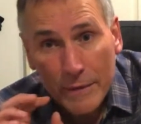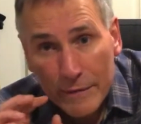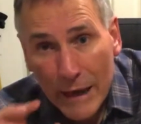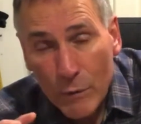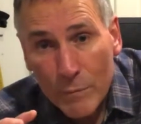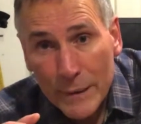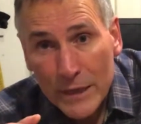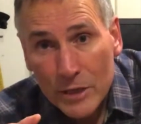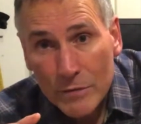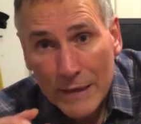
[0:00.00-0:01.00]
that will
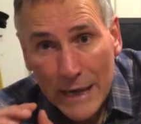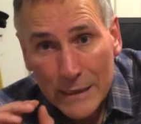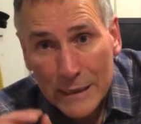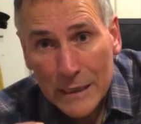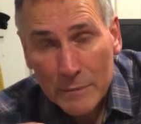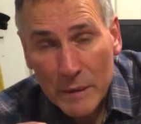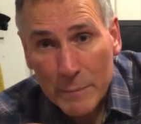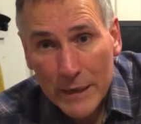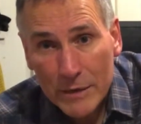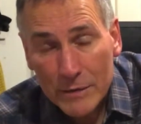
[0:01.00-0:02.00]
make you that little bit
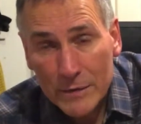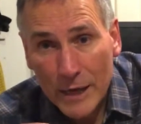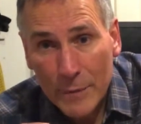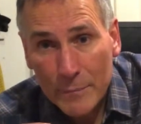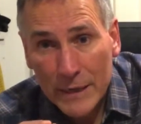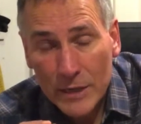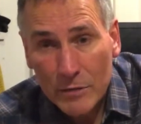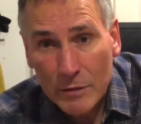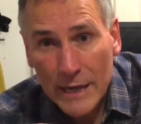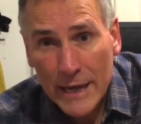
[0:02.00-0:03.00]
better, making
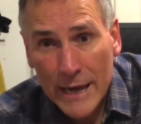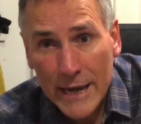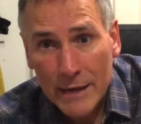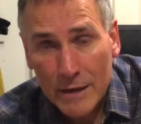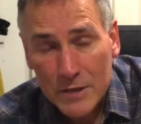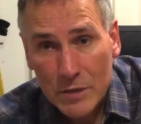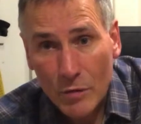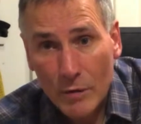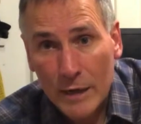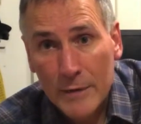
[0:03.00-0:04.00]
your air last
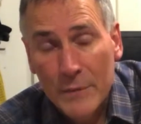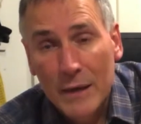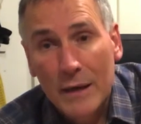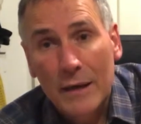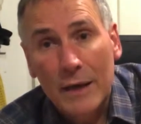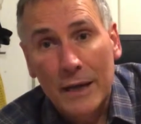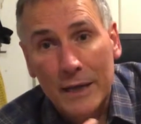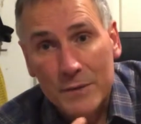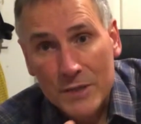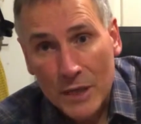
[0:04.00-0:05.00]
longer.
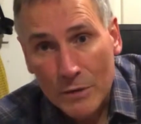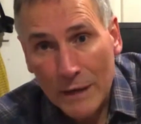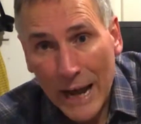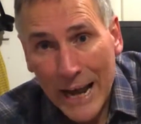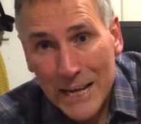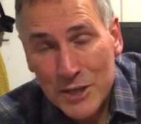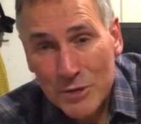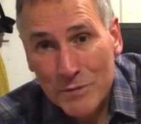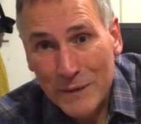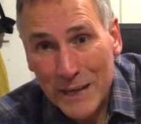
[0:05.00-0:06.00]
And so as
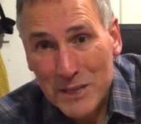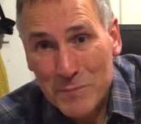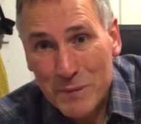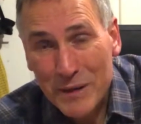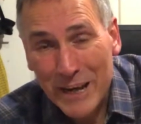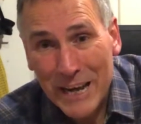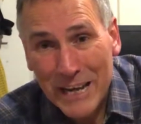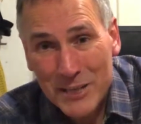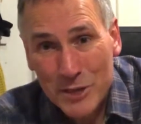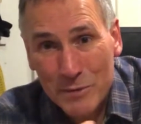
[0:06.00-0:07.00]
you
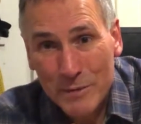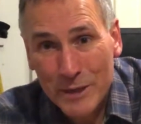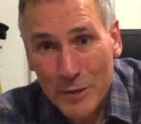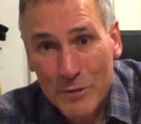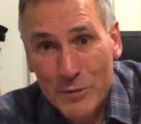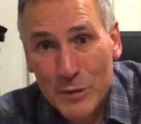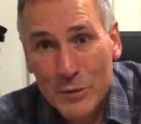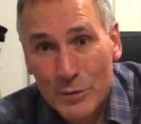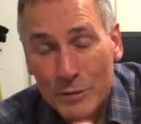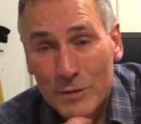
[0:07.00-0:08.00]
go through
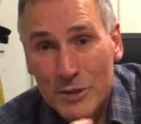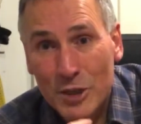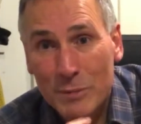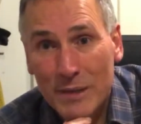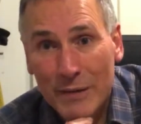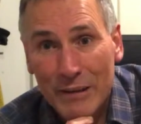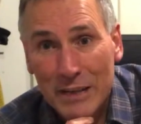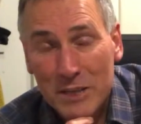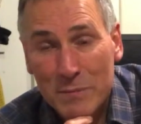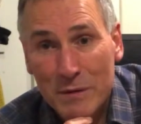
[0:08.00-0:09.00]
your scuba diving
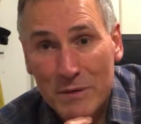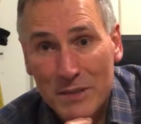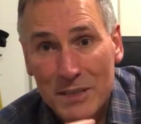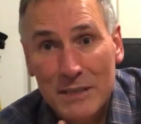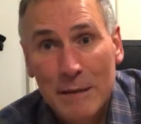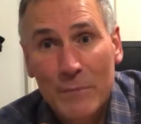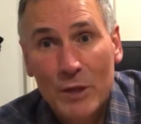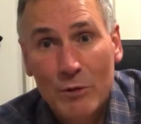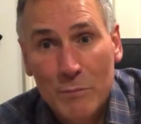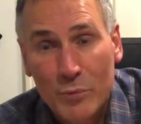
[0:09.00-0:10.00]
experiences,
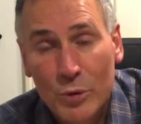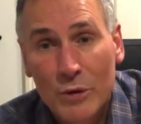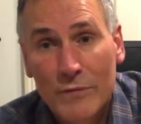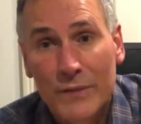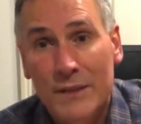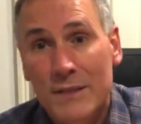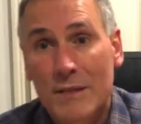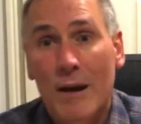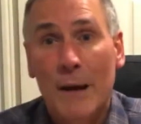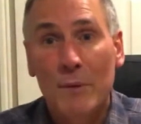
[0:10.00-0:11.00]
you improve the
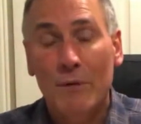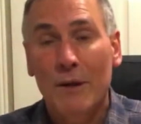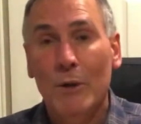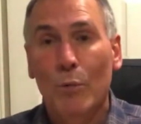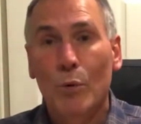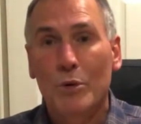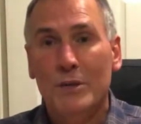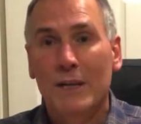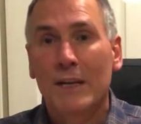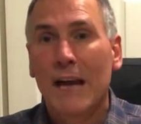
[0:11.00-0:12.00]
time you're
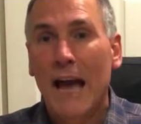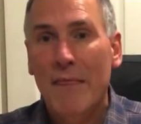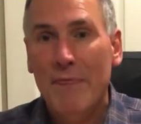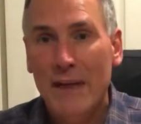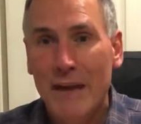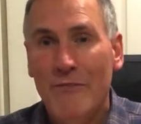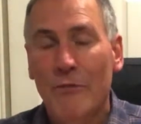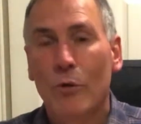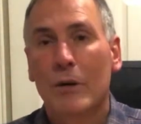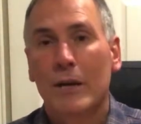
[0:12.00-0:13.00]
underwater, and
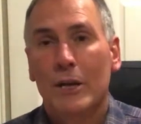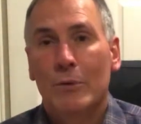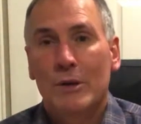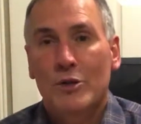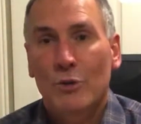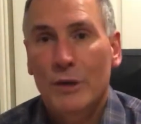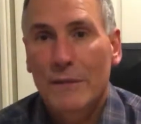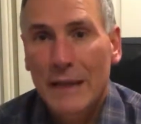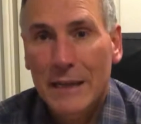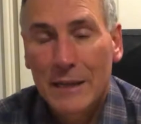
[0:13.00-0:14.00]
therefore you enjoy it
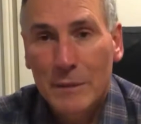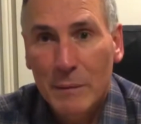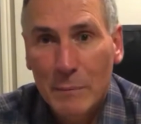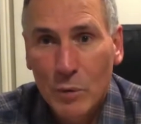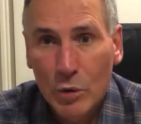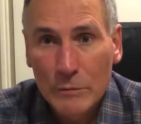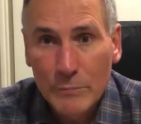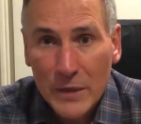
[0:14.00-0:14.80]
that little bit more.